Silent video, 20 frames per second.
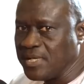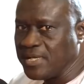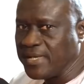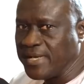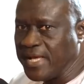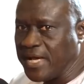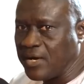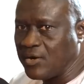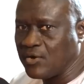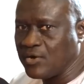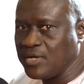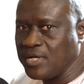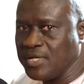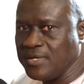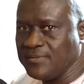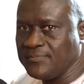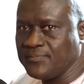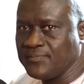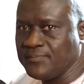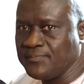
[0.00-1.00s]
their
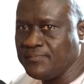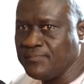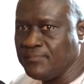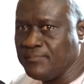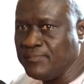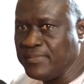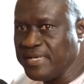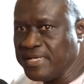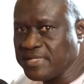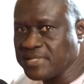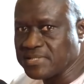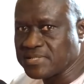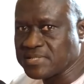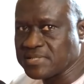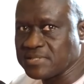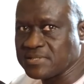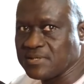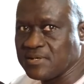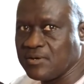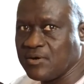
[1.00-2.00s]
only
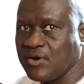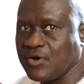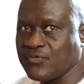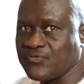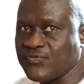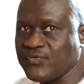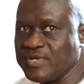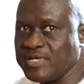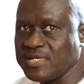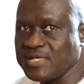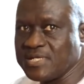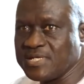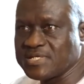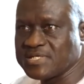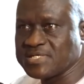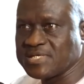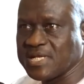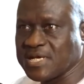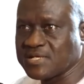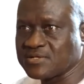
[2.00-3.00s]
means of winning
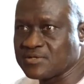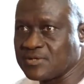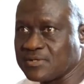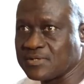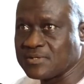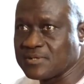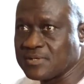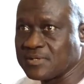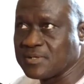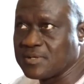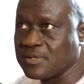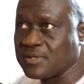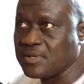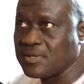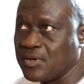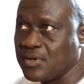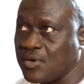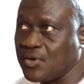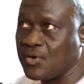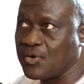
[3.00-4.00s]
this election
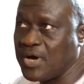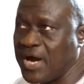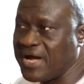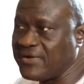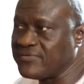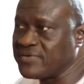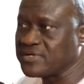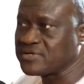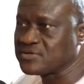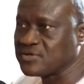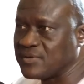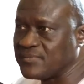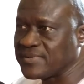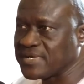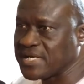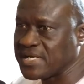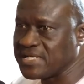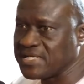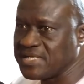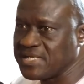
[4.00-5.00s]
or having some
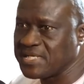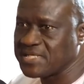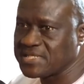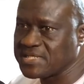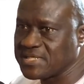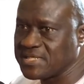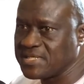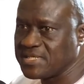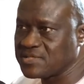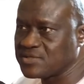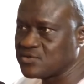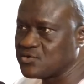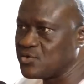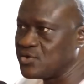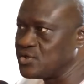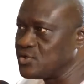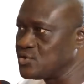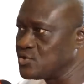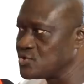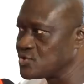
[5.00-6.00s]
candidates is to
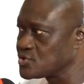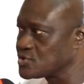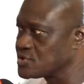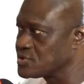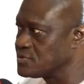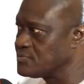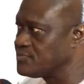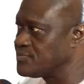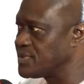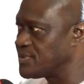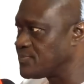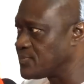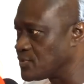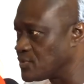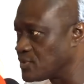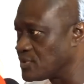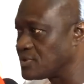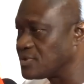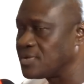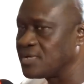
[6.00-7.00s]
induce
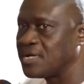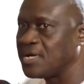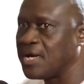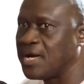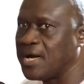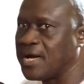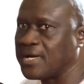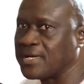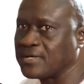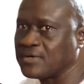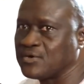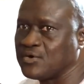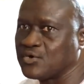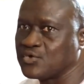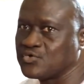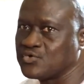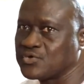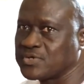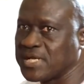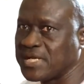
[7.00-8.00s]
people and go
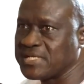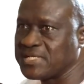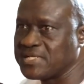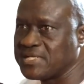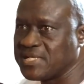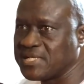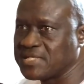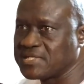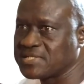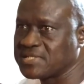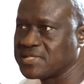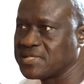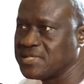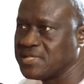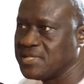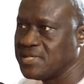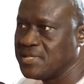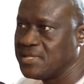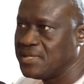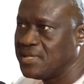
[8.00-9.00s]
to candidates,
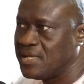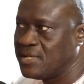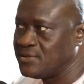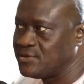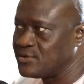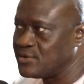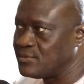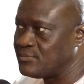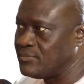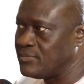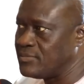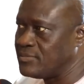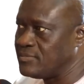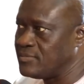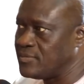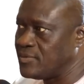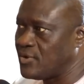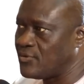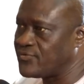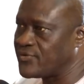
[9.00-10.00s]
you know,
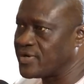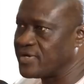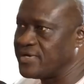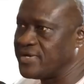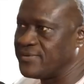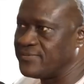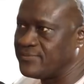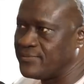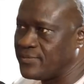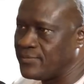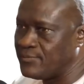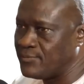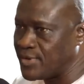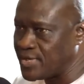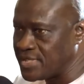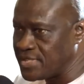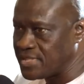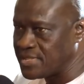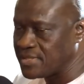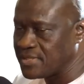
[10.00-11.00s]
offering them
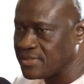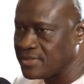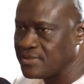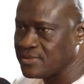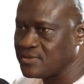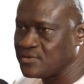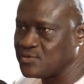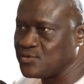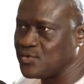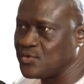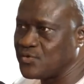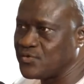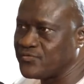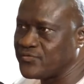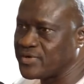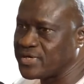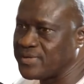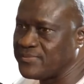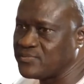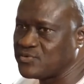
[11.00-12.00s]
money to
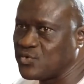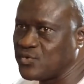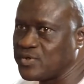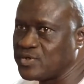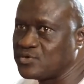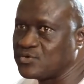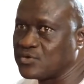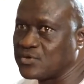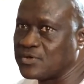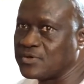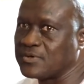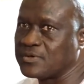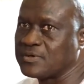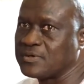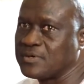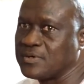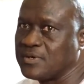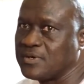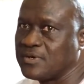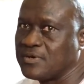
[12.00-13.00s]
for them to withdraw
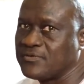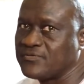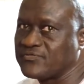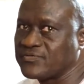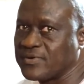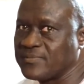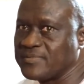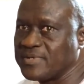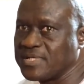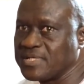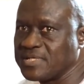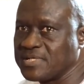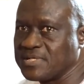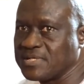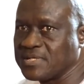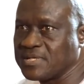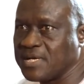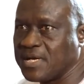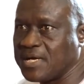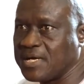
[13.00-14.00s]
from the